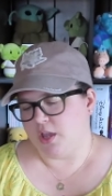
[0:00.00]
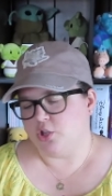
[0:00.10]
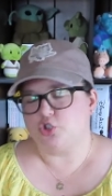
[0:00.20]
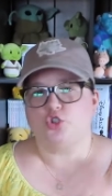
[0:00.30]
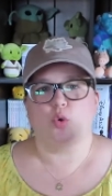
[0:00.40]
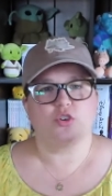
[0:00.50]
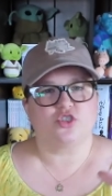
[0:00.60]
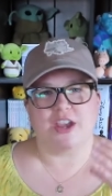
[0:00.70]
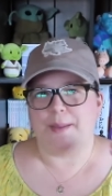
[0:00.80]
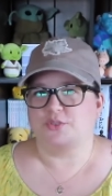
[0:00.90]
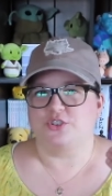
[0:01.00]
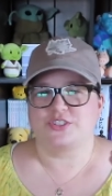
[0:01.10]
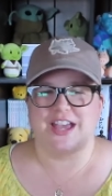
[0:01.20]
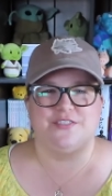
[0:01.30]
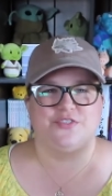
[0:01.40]
short chapters,
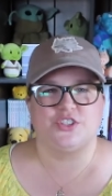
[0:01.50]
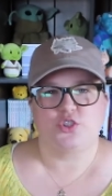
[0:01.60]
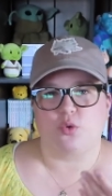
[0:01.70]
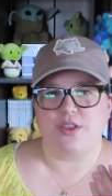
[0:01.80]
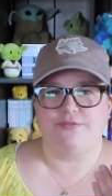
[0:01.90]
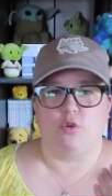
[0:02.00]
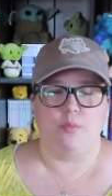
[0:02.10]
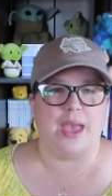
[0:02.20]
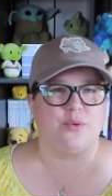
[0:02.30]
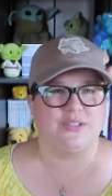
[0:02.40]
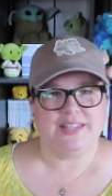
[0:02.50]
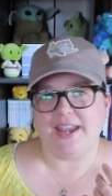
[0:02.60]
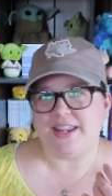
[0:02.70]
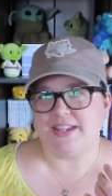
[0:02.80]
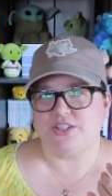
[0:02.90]
kind of story format,
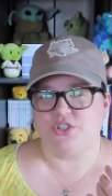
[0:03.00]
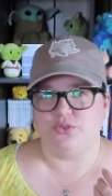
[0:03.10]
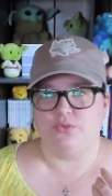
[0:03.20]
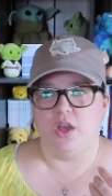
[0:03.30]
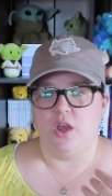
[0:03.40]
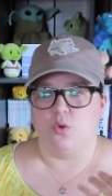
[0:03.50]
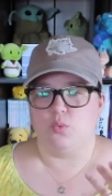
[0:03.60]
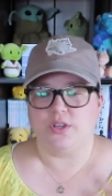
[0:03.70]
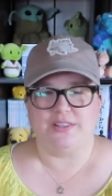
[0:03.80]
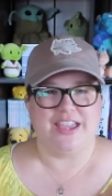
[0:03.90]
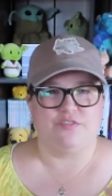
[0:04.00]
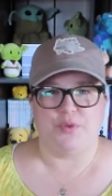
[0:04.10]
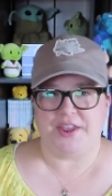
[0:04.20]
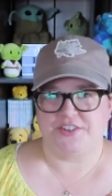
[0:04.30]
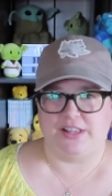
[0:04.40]
relating it to real life
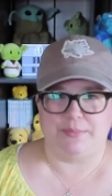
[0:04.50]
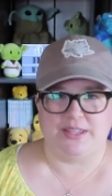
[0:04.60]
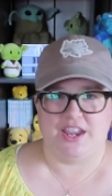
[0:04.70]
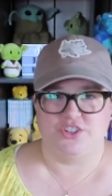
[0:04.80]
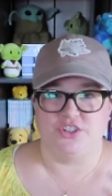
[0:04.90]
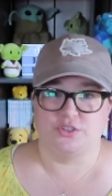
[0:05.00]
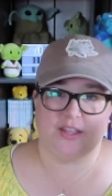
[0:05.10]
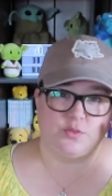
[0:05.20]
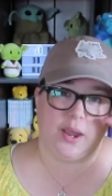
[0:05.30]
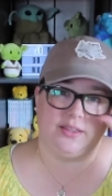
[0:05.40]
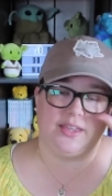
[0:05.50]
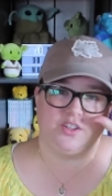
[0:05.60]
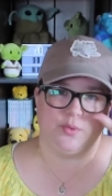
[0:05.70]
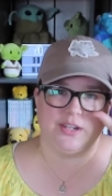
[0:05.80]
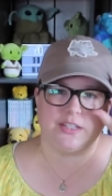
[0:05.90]
practical applications. So that's why I like
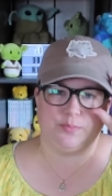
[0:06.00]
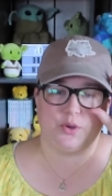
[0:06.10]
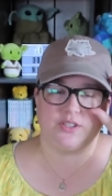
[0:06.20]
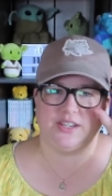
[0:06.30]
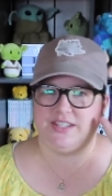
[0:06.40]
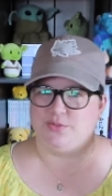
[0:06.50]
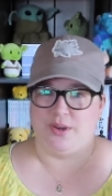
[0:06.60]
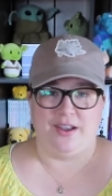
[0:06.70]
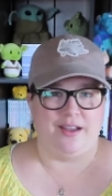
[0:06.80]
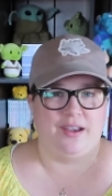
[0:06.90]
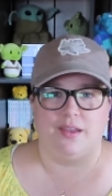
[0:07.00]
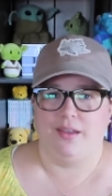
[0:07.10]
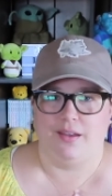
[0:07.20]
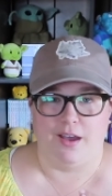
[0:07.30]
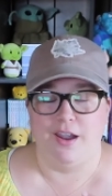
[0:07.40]
to read his books, and he's written on
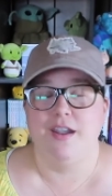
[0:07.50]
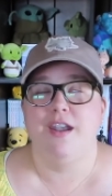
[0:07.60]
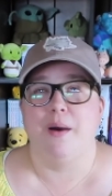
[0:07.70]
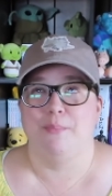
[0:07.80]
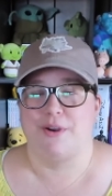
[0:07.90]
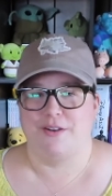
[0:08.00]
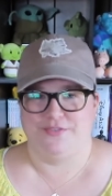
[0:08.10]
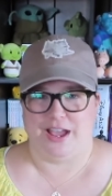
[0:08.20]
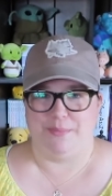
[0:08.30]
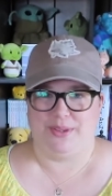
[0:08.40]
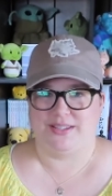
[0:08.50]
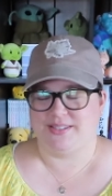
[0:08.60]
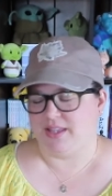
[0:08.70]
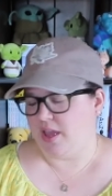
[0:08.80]
a number of topics.